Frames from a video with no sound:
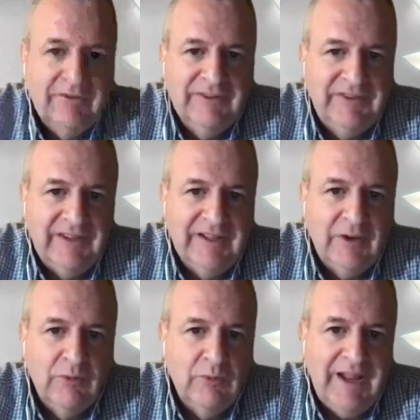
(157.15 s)

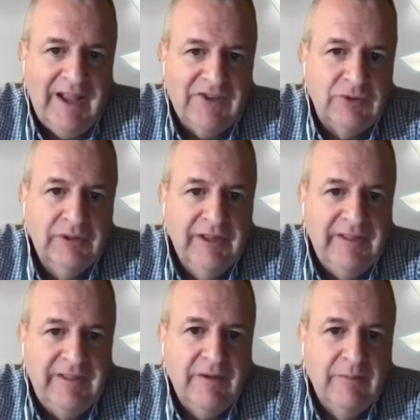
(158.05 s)
silicone reacts to
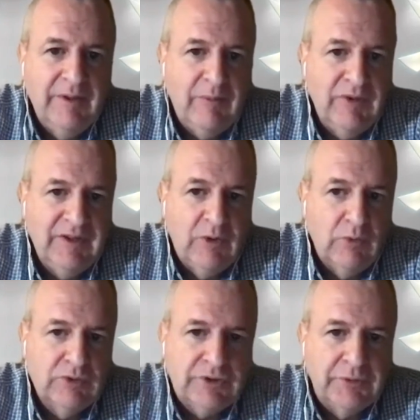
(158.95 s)
lithium and what it
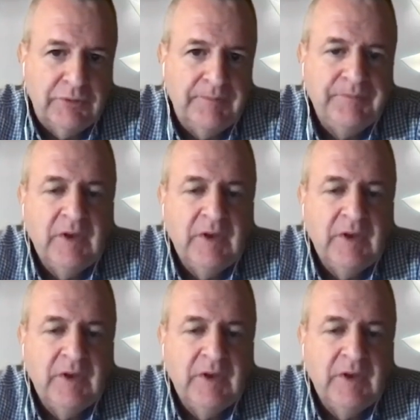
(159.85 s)
goes through.